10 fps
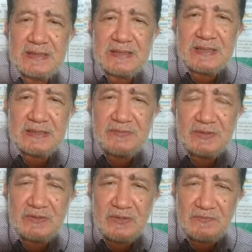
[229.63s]
that if
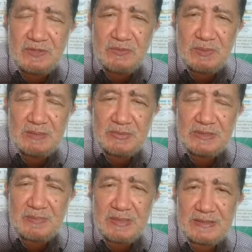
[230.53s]
it overwhelms
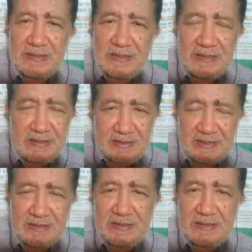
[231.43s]
the body, it
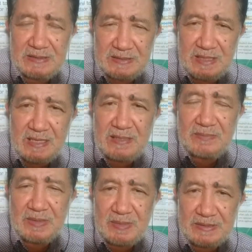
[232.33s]
can harm
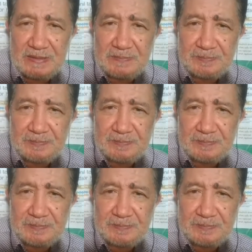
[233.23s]
the body.